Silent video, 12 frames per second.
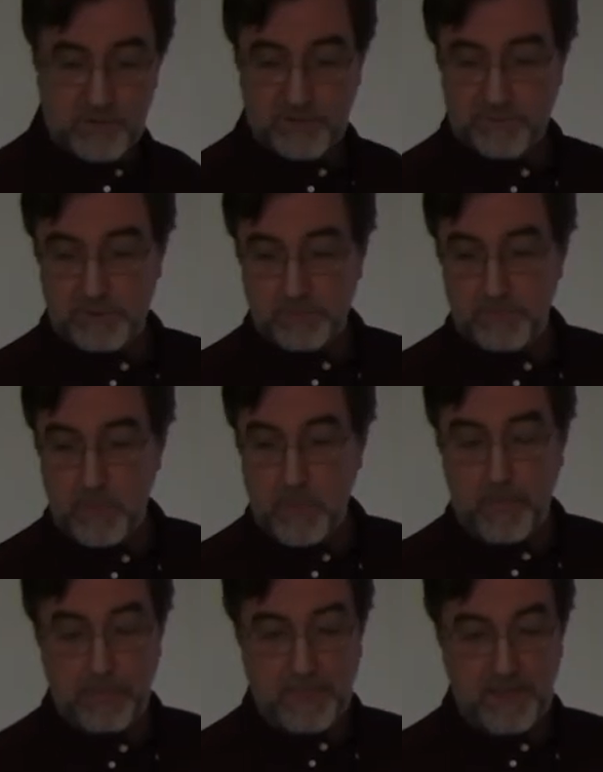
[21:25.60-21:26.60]
all of them.
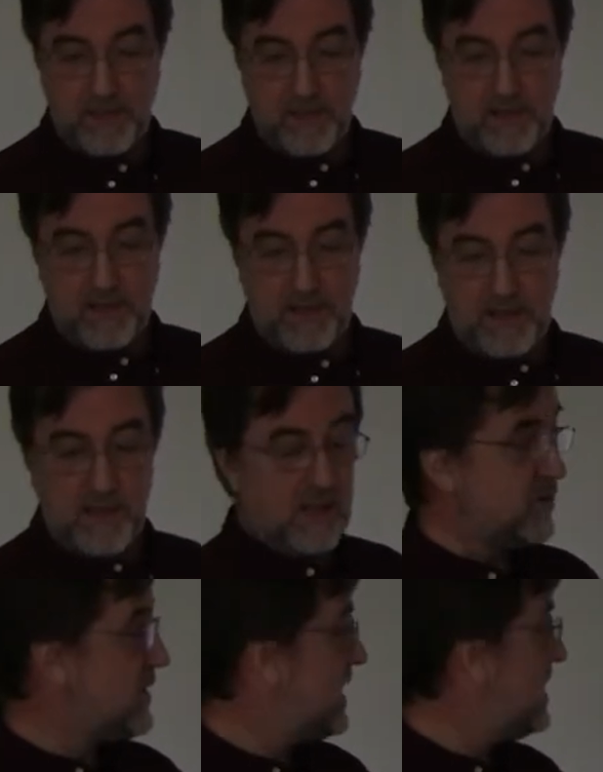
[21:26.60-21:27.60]

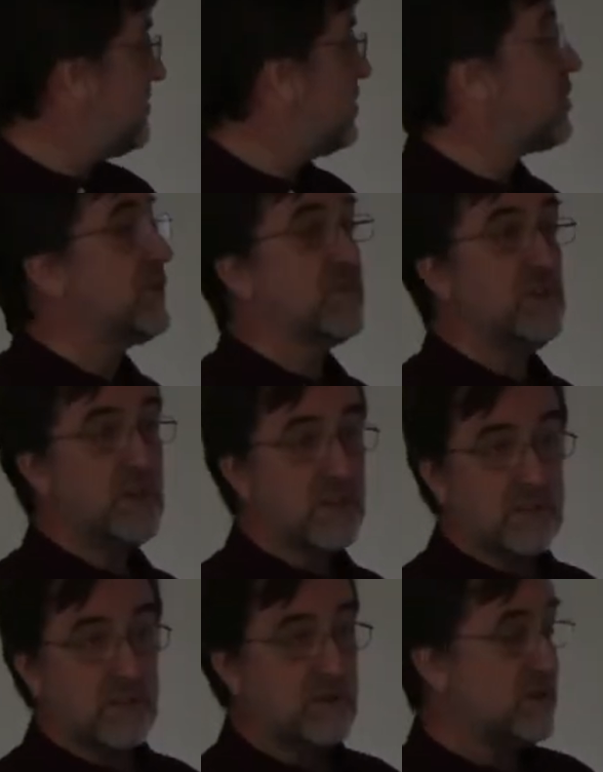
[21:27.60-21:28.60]
You have Dagens
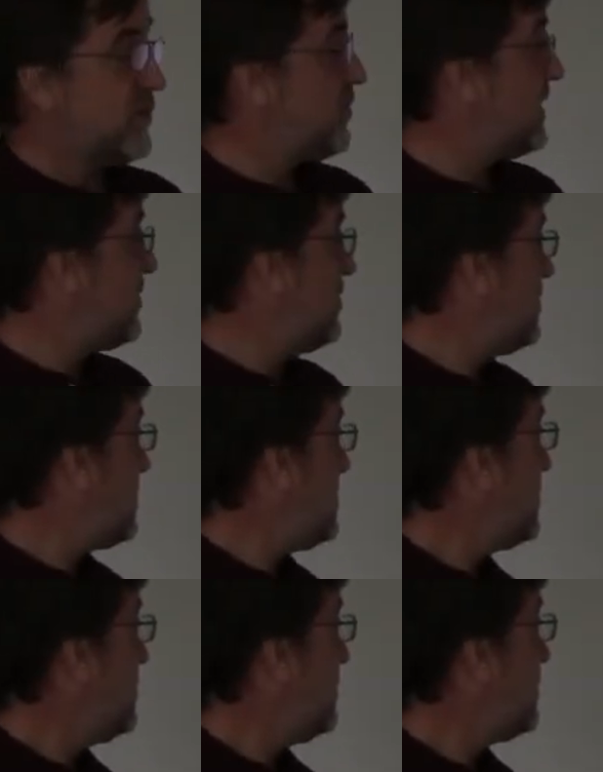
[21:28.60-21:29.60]
Nyheter, the Swedish
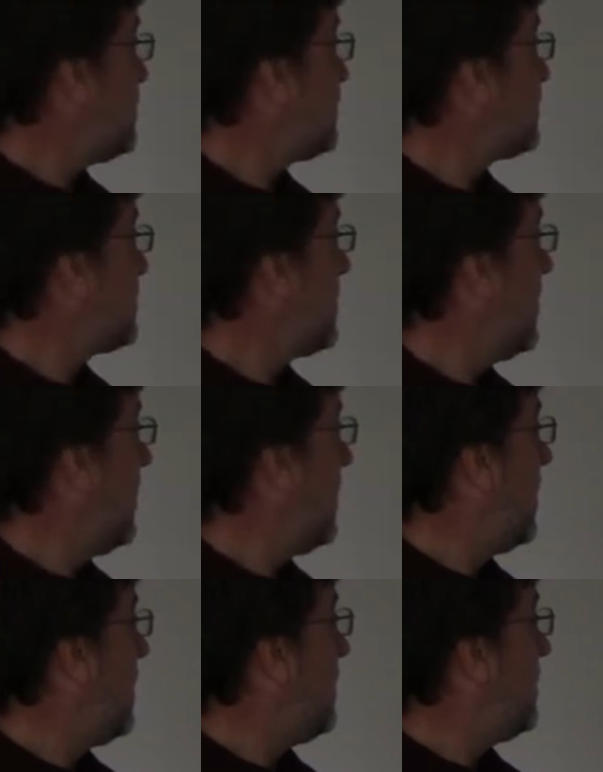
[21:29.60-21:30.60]
newspaper.
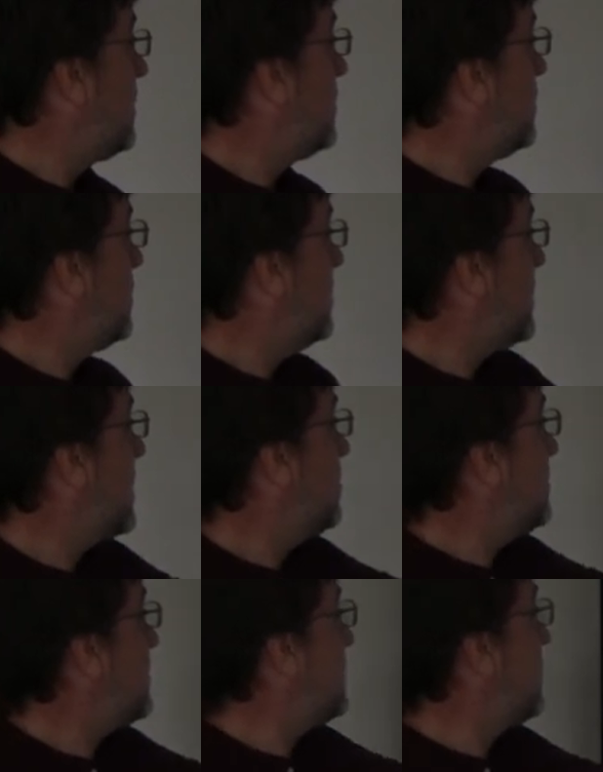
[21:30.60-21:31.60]
Um,
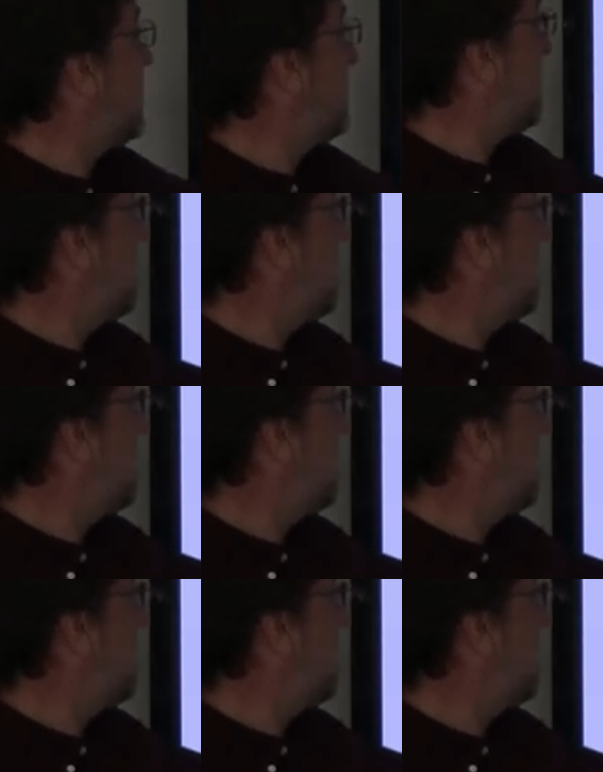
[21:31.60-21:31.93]
Cambridge, United